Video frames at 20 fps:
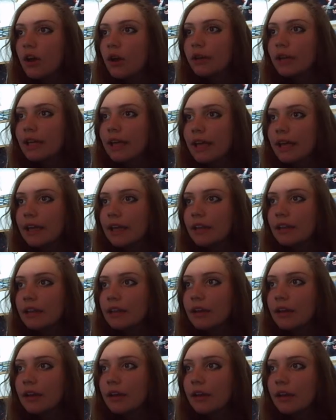Okay,
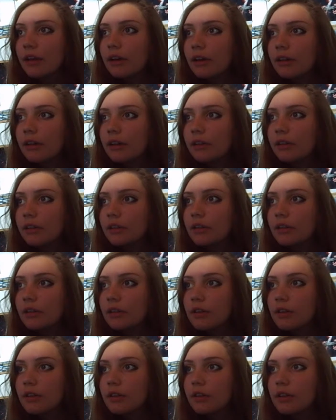the
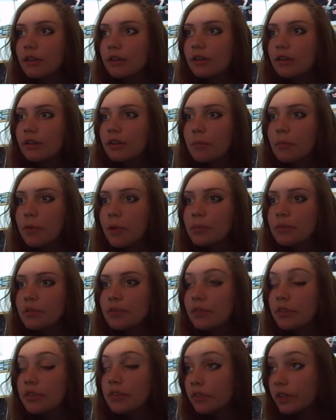purpose
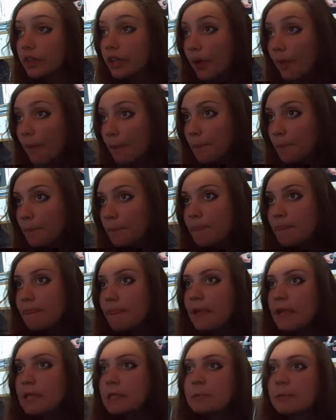of this video
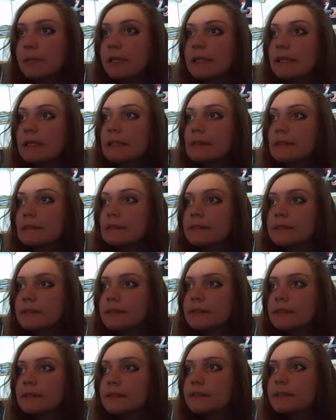has been
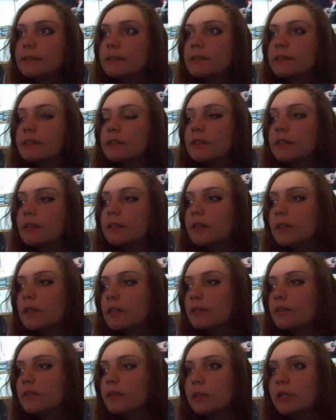
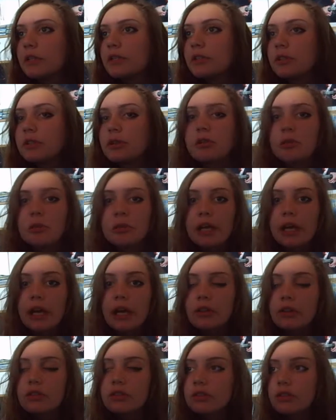for me to do something
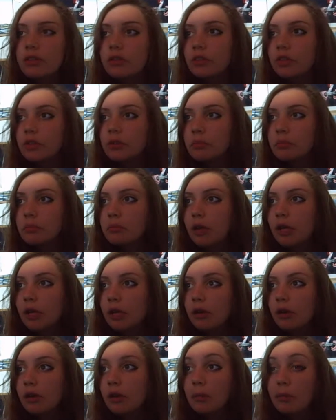else other than
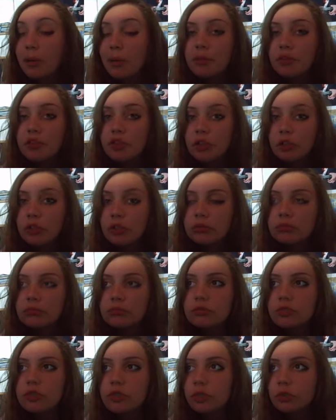make a Mibber journal
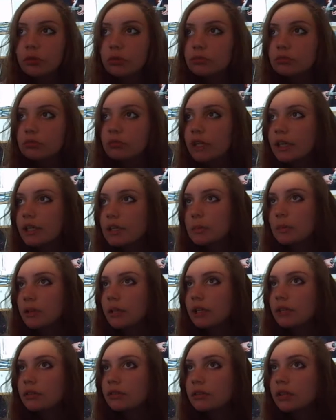to
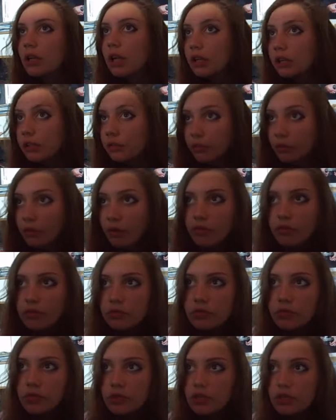explain any of the
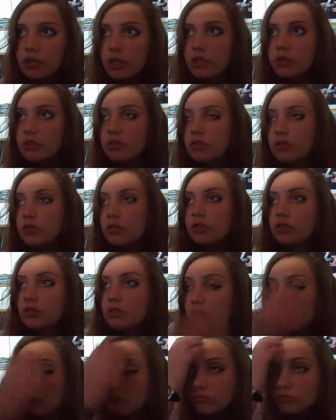references in this,
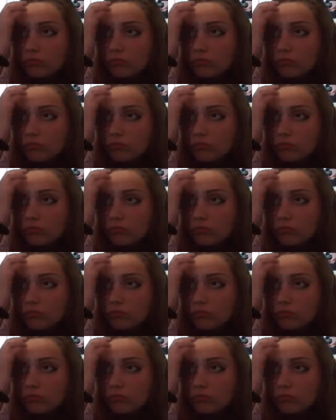just